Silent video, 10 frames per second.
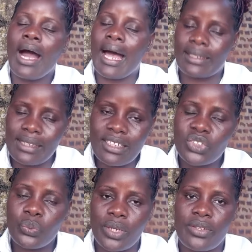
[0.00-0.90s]
at
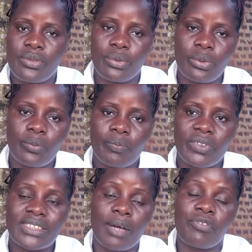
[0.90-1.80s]
least went through
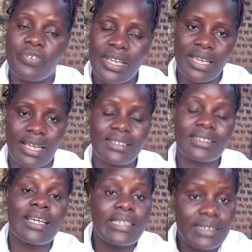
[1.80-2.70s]
some
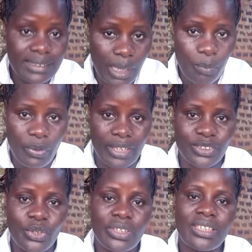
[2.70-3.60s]
failures somewhere.
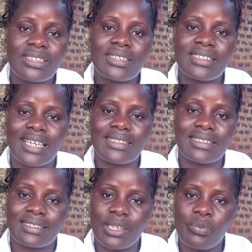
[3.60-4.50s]
So it is just
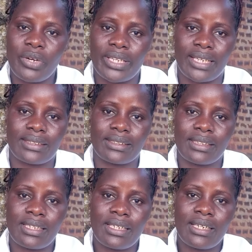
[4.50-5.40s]
the same way that
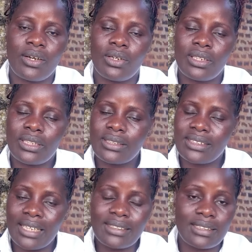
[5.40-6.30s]
it is
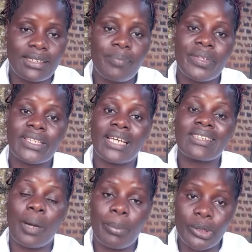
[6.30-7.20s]
just the same thing
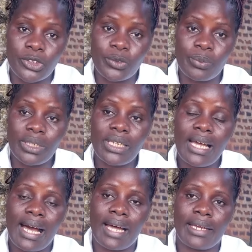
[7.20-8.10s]
that happened to me,
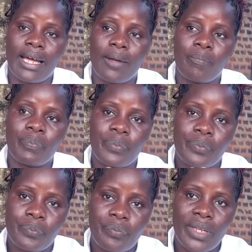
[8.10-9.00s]
and
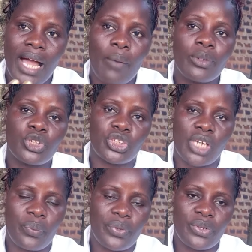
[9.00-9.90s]
I want to
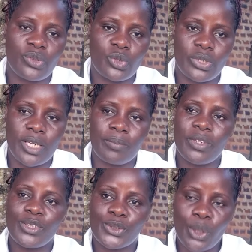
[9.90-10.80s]
share with you today.
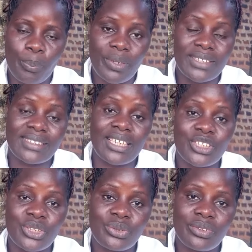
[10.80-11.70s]
So please stay
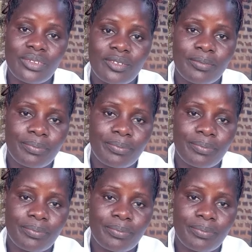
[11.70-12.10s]
tuned